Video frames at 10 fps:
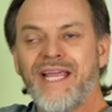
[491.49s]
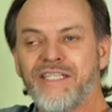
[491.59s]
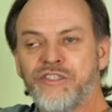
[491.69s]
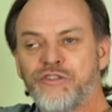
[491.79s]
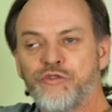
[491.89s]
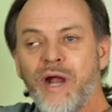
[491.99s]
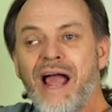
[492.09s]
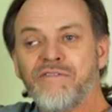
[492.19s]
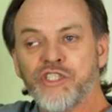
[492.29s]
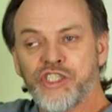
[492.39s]
a
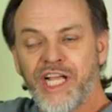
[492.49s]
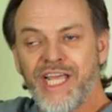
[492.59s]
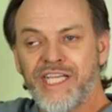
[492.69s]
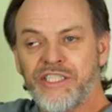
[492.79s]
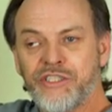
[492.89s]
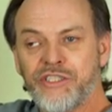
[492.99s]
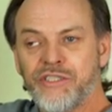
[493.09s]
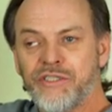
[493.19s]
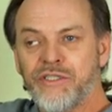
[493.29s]
driver change